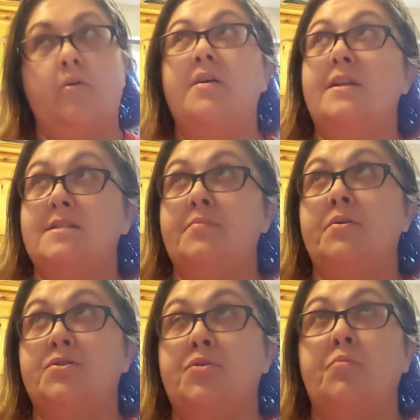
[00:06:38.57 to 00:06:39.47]
well, it is a
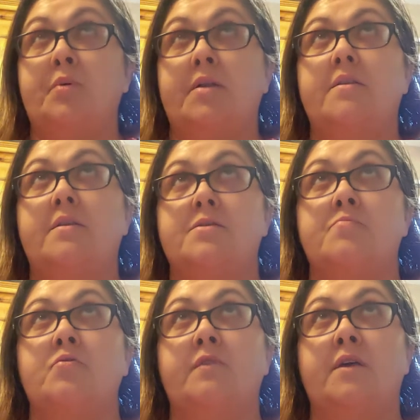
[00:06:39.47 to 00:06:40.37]
book too, but there's a
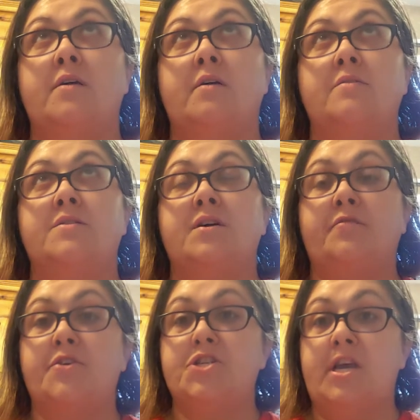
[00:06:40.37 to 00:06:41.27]
movie called
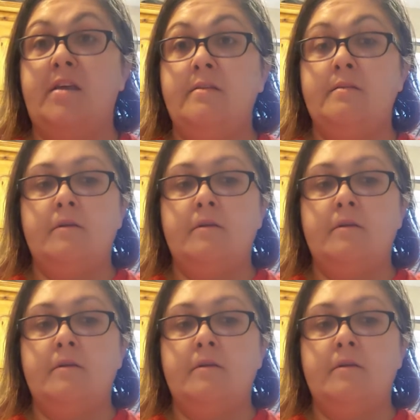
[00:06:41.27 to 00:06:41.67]
Suffragette,